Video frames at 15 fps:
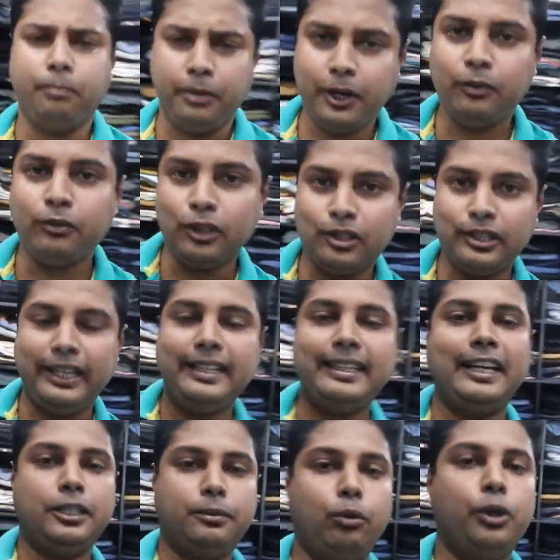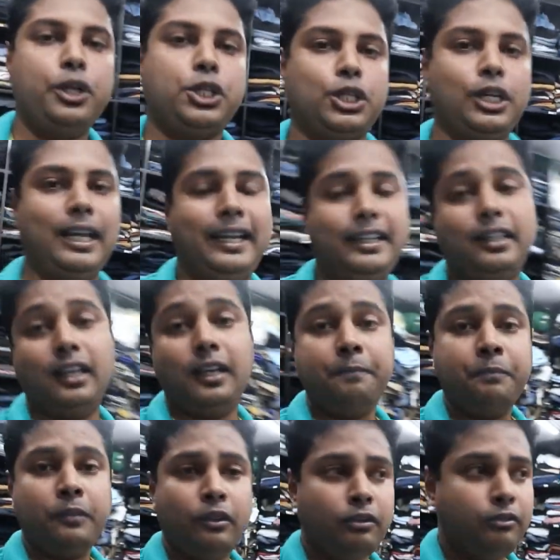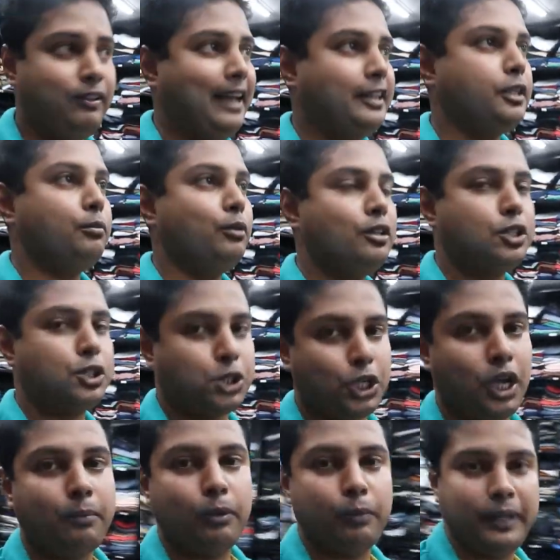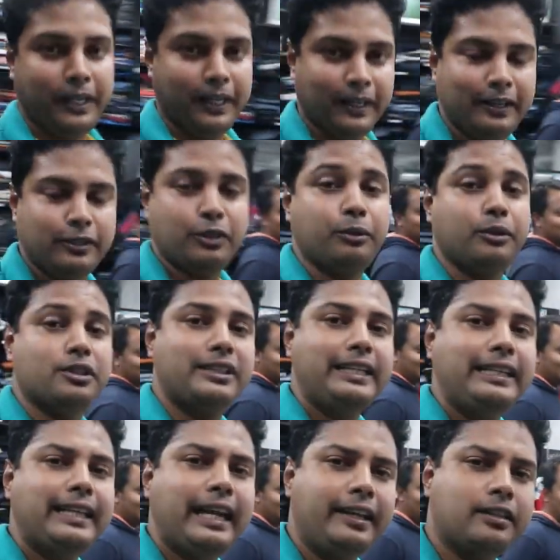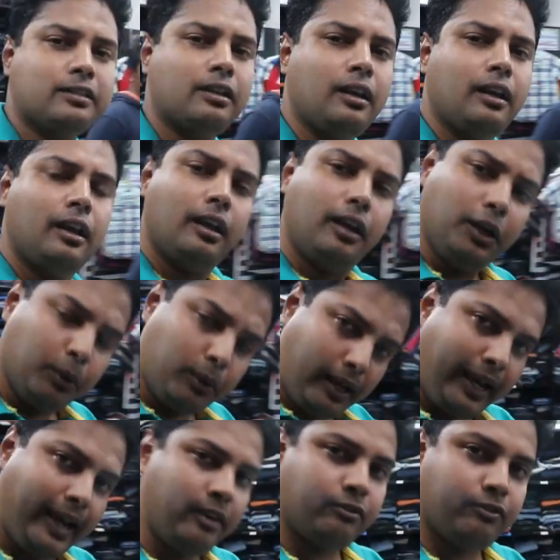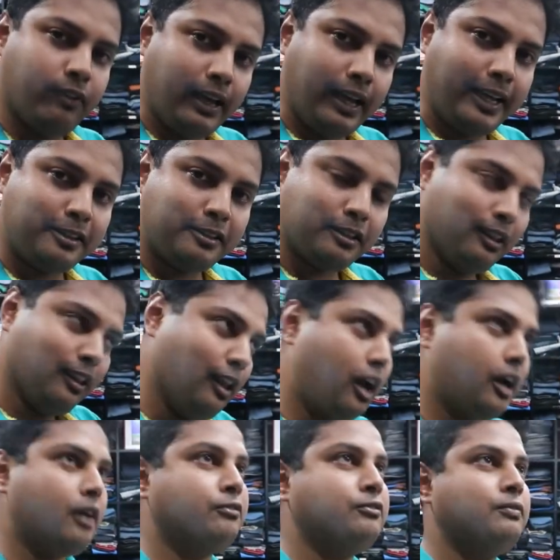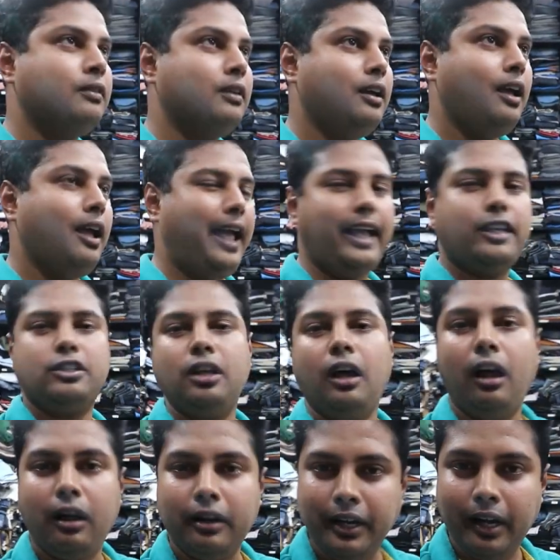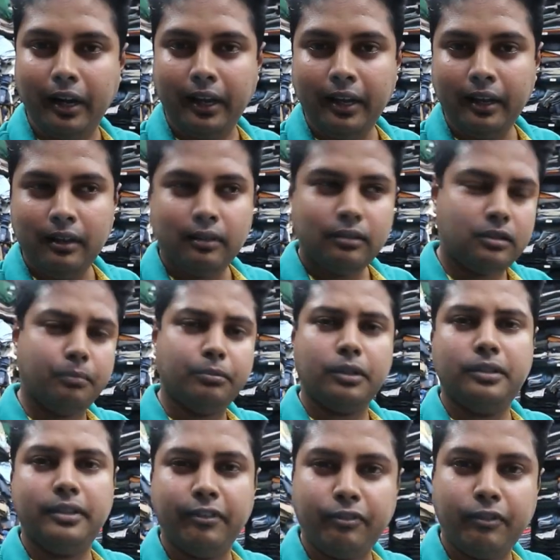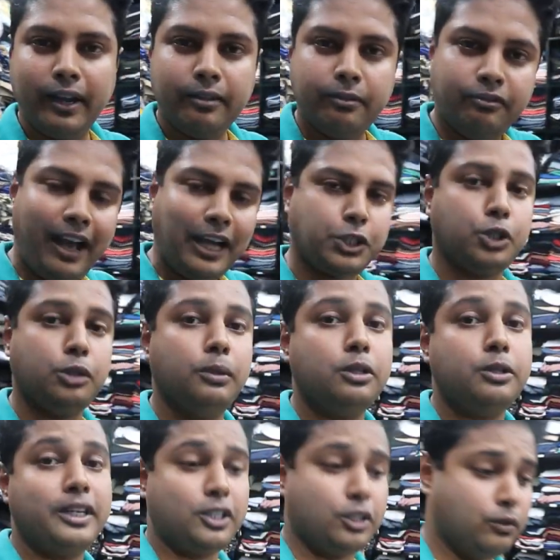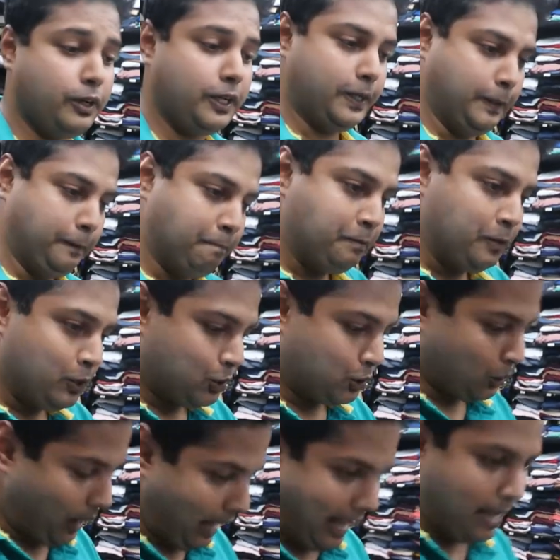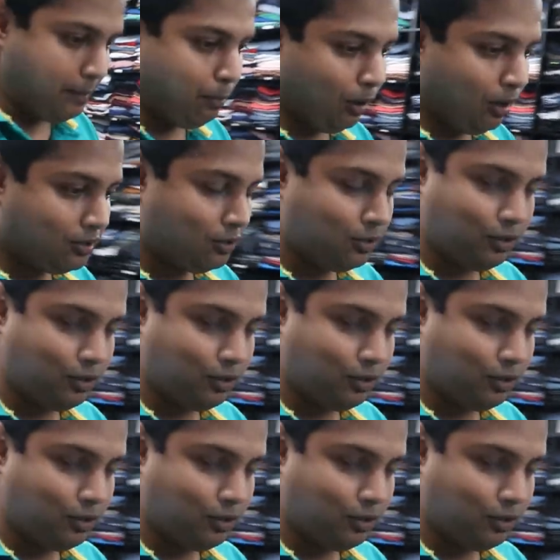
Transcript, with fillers: beautiful city that is Borishal, and the fantabulous shop over here, as you can see, that is, you can find a lot of extraordinary, something different, fashionable dresses over here. So I bought